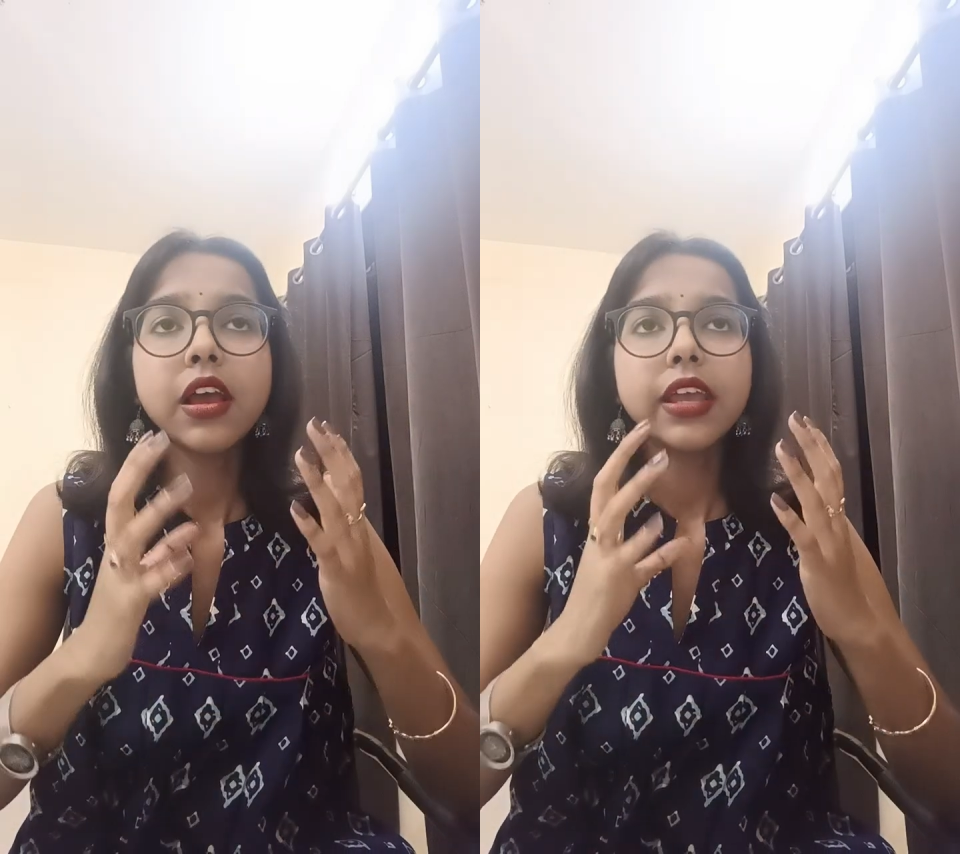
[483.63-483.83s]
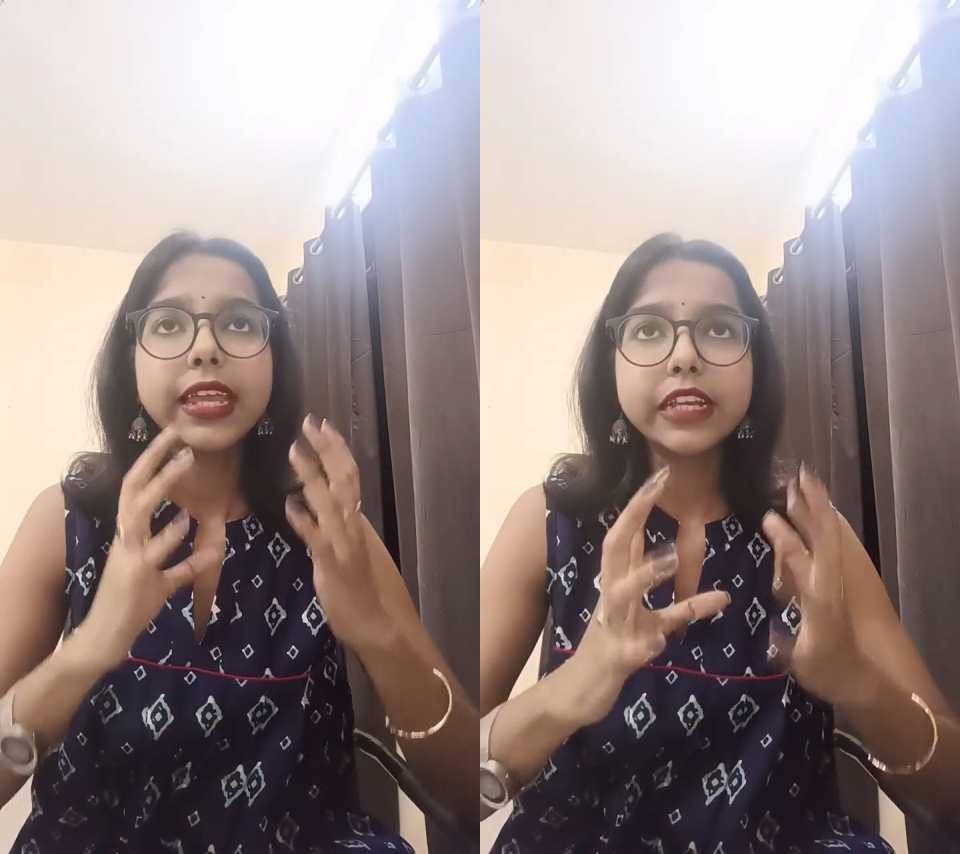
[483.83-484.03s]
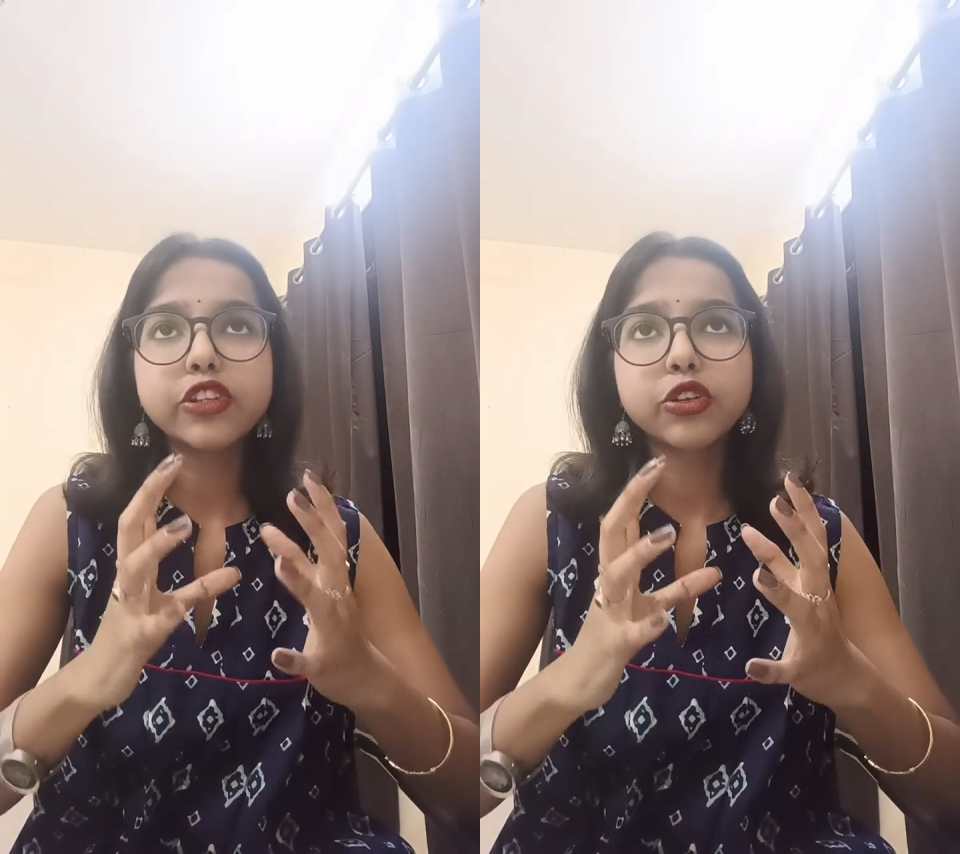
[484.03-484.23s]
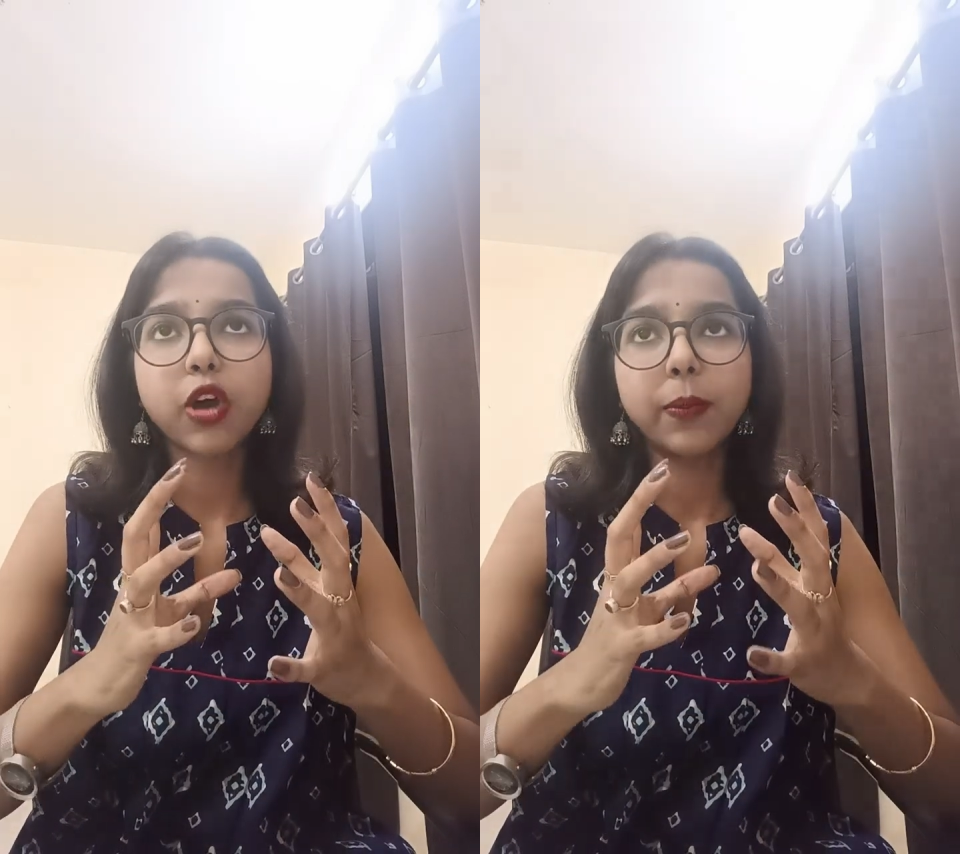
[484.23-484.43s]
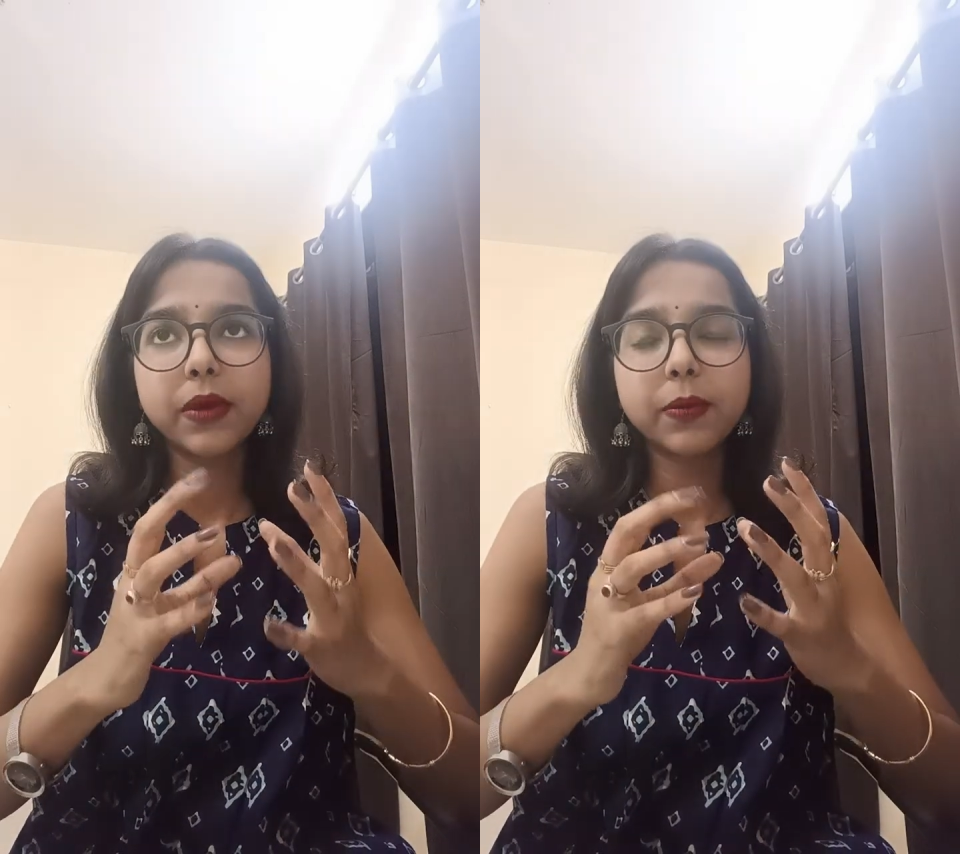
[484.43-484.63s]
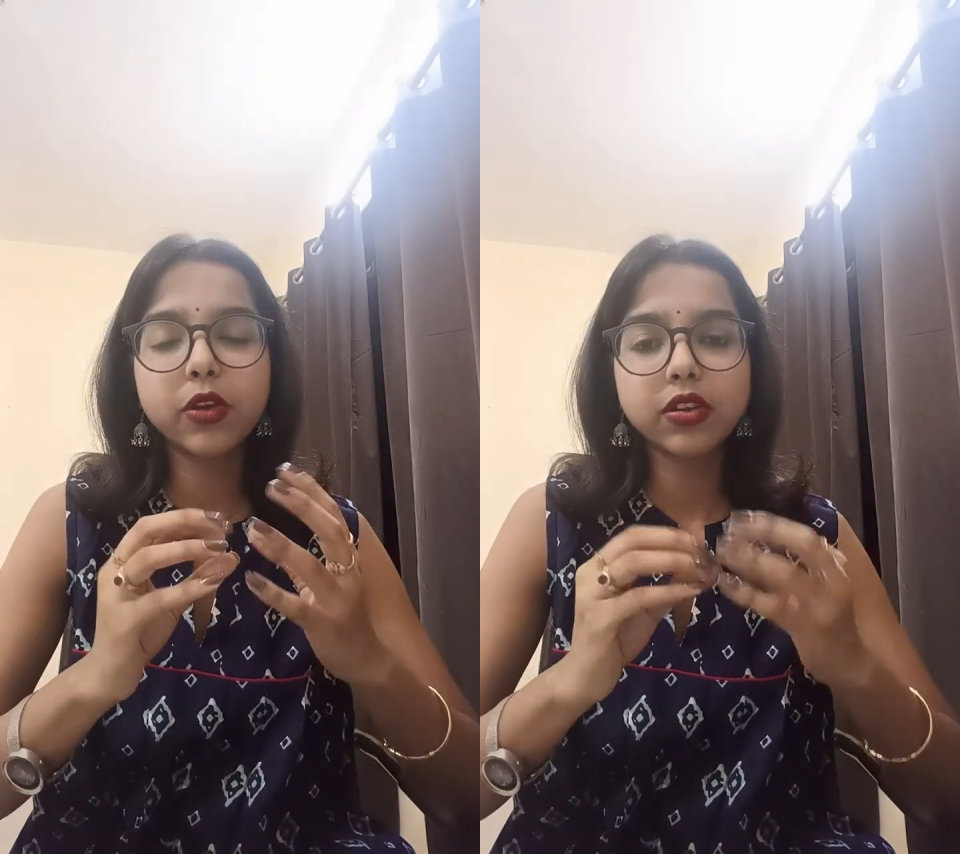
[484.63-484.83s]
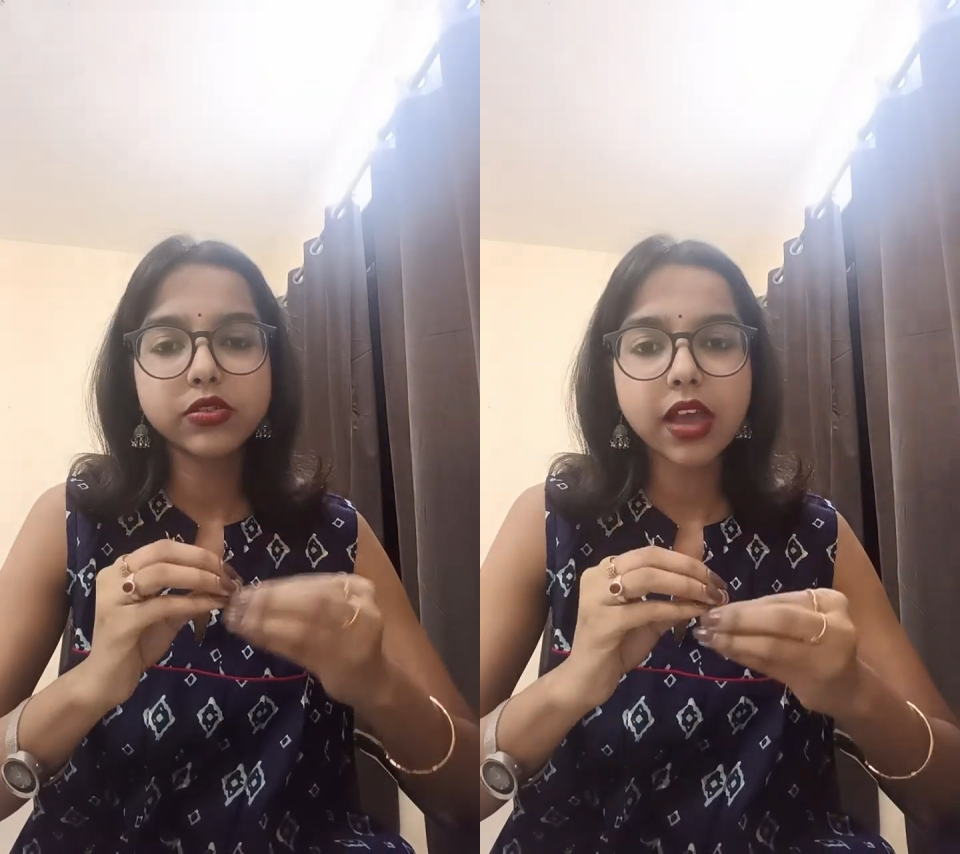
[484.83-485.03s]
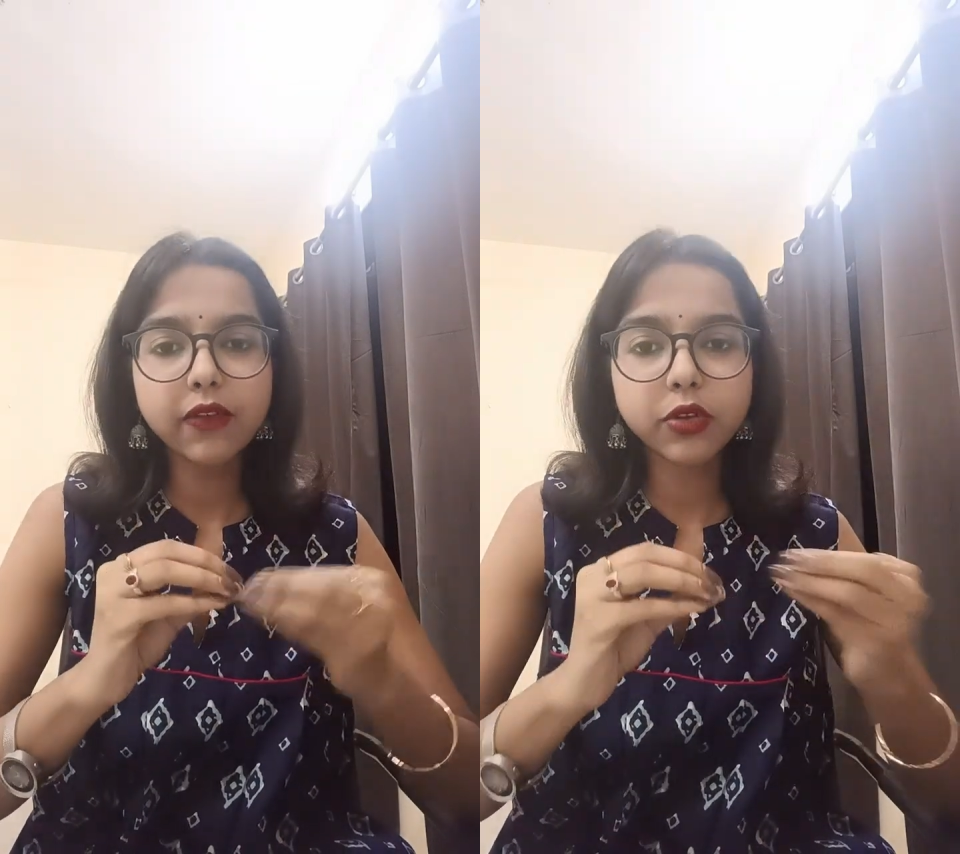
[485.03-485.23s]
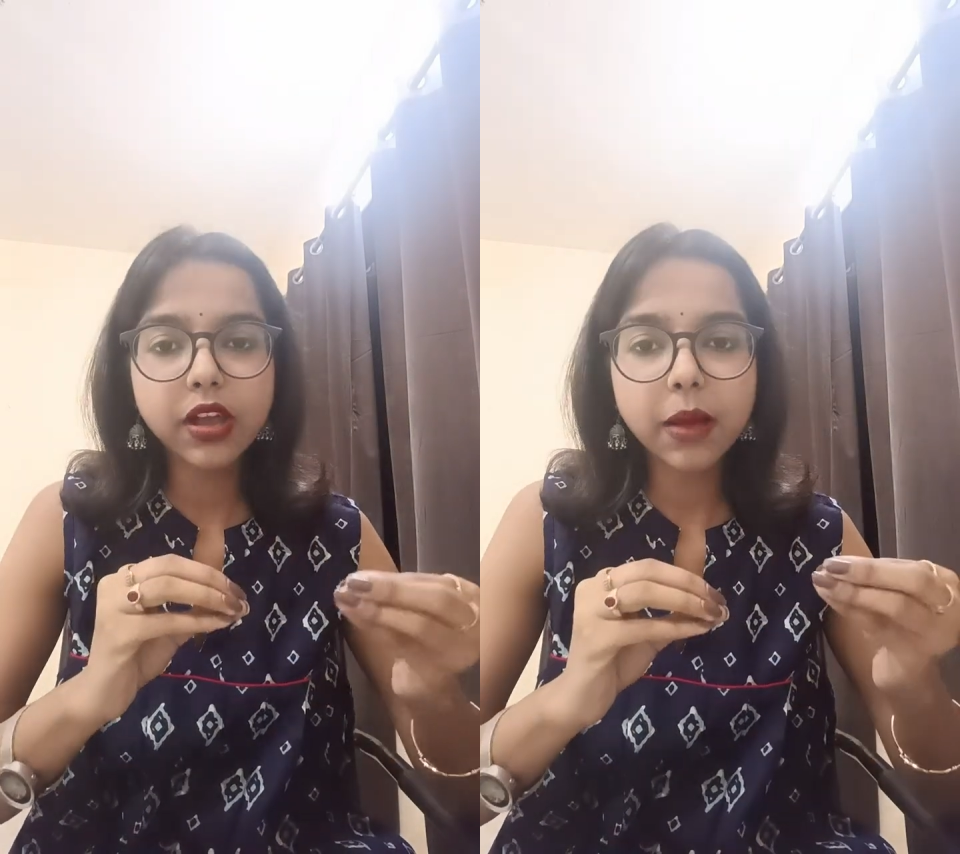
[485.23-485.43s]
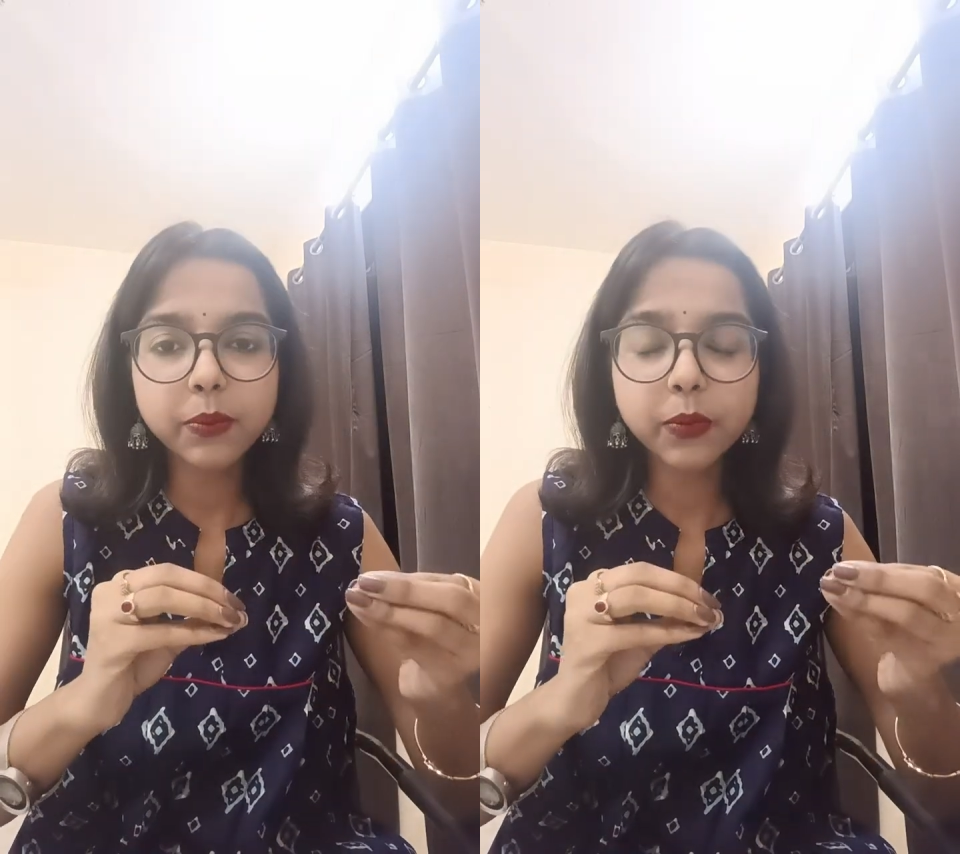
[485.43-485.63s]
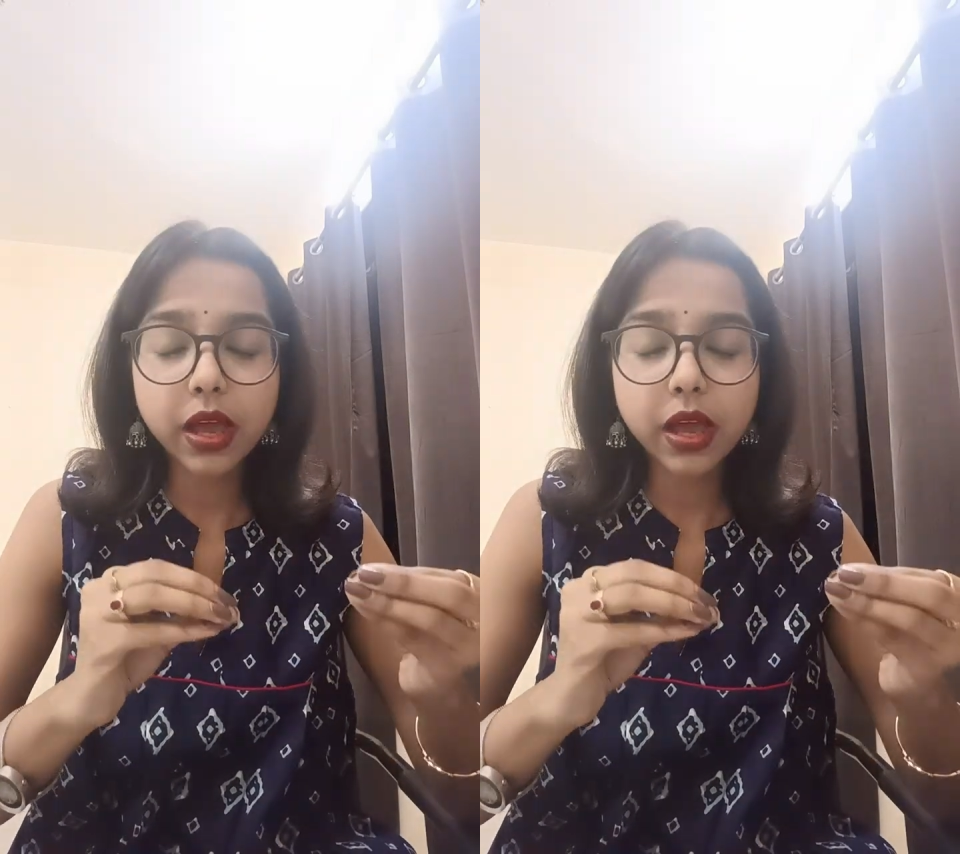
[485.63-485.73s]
each topic, because you have to come